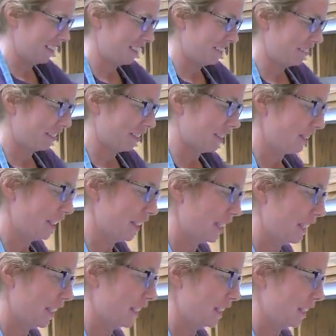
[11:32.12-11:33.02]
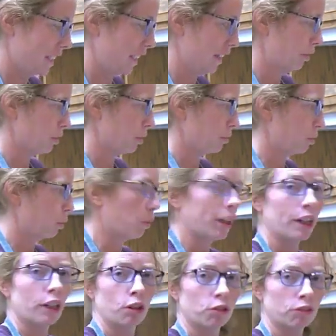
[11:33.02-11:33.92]
do it for 30 seconds now, to
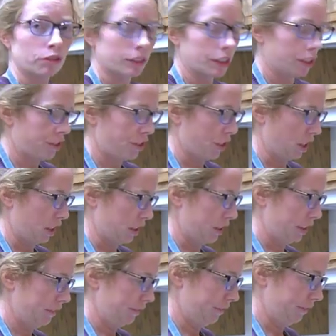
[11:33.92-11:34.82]
pour it over your chocolate.